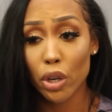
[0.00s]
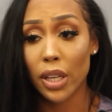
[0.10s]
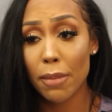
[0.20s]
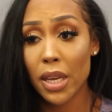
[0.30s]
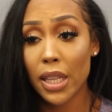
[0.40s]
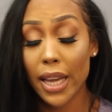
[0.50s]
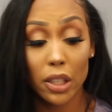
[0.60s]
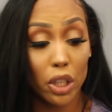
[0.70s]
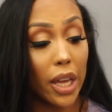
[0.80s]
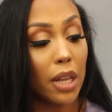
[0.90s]
or let me
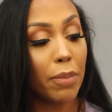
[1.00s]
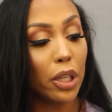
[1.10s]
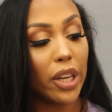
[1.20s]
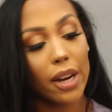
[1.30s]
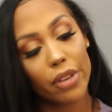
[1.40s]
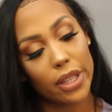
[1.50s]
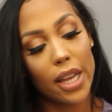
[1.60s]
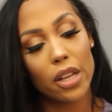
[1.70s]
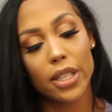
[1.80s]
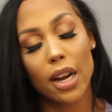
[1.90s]
look at everything
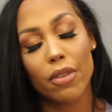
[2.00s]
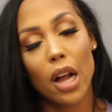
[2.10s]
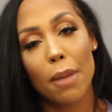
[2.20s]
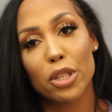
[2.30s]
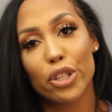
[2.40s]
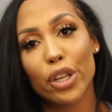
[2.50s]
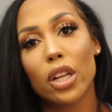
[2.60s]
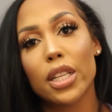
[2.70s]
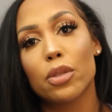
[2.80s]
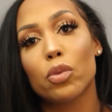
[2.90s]
else that I've accomplished. Look at
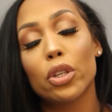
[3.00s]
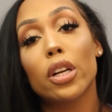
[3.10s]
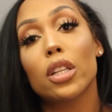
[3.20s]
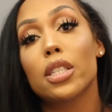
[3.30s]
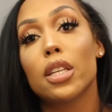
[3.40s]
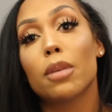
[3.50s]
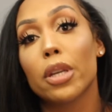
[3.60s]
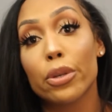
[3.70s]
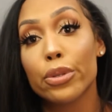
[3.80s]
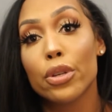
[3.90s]
all these
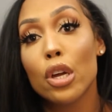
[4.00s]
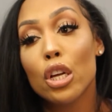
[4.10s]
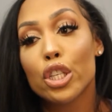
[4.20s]
W's.